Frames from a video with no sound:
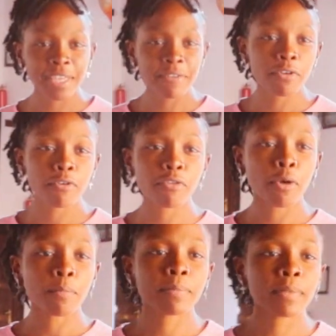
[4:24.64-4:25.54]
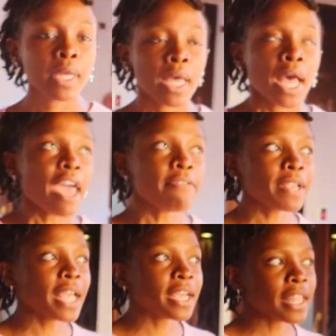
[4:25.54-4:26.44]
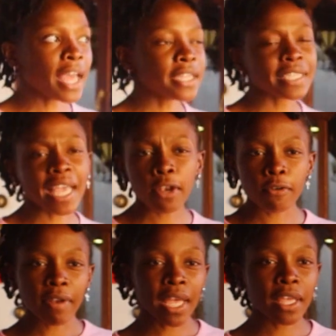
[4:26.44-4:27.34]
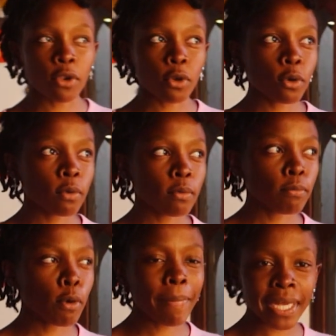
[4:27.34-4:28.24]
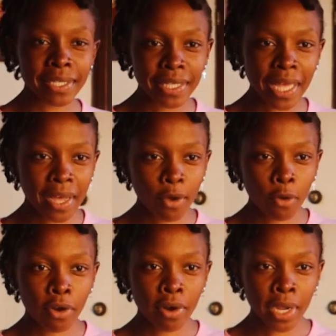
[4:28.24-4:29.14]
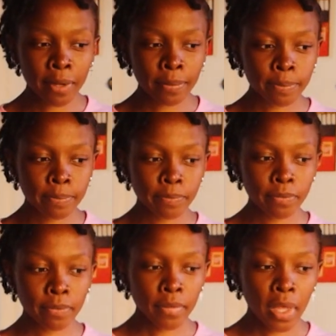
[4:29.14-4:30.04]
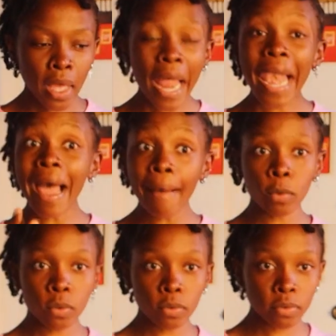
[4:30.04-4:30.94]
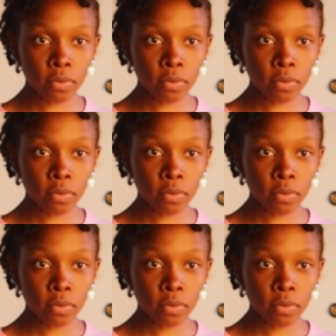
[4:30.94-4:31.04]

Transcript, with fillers: If you're from, I feel like there, it's kind of like, you know, Mombasa or um, Lamu.